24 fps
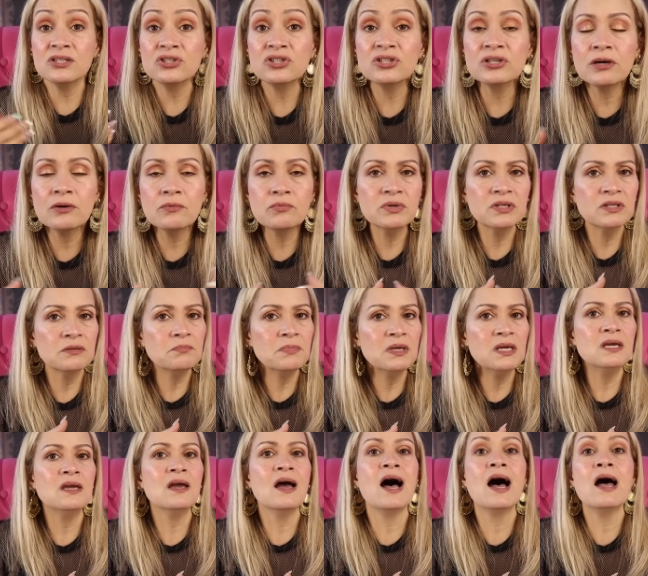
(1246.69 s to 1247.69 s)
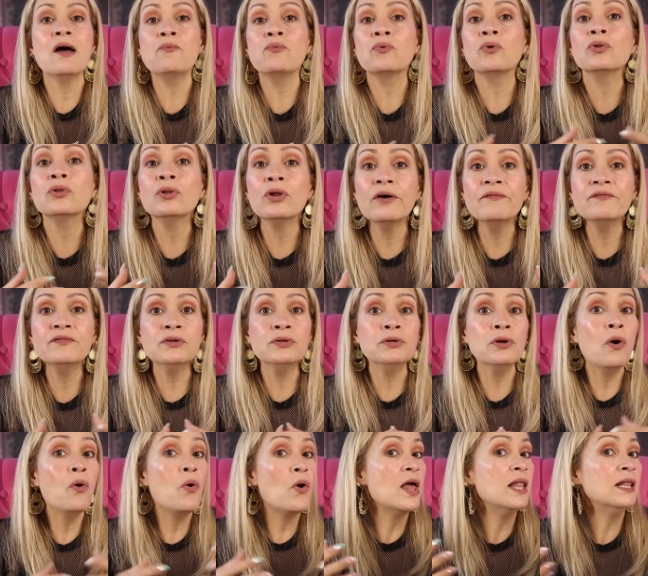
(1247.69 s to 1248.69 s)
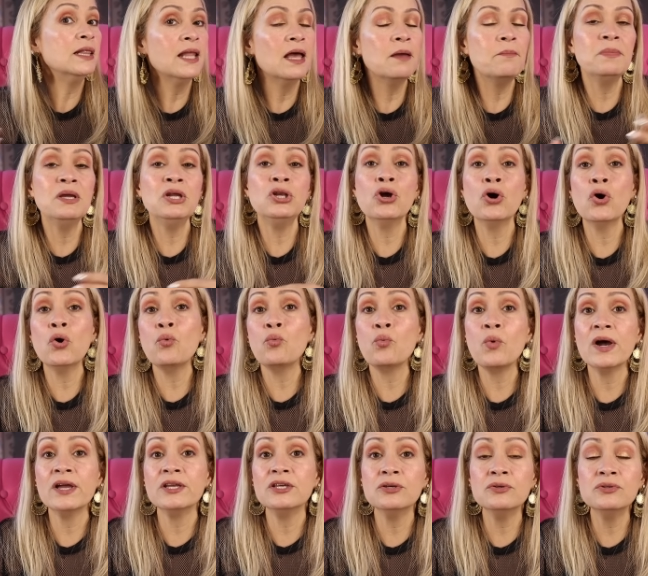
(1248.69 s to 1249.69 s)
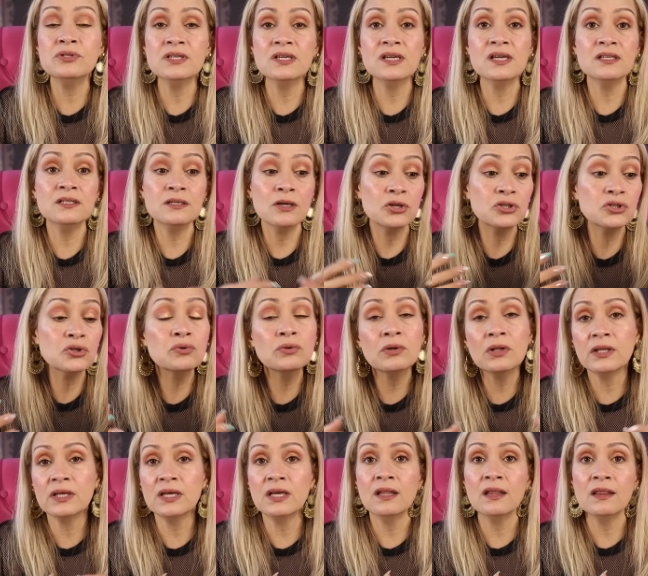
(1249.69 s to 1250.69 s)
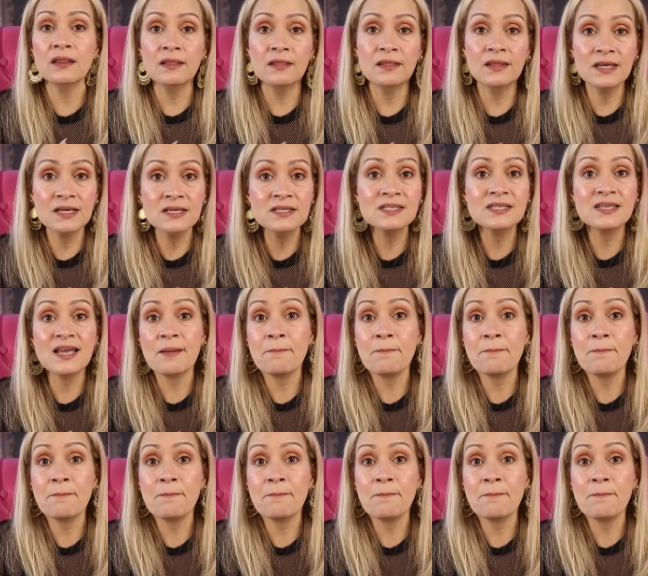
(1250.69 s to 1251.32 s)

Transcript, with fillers: Share with me. I would love to know and let me know what you did to clean this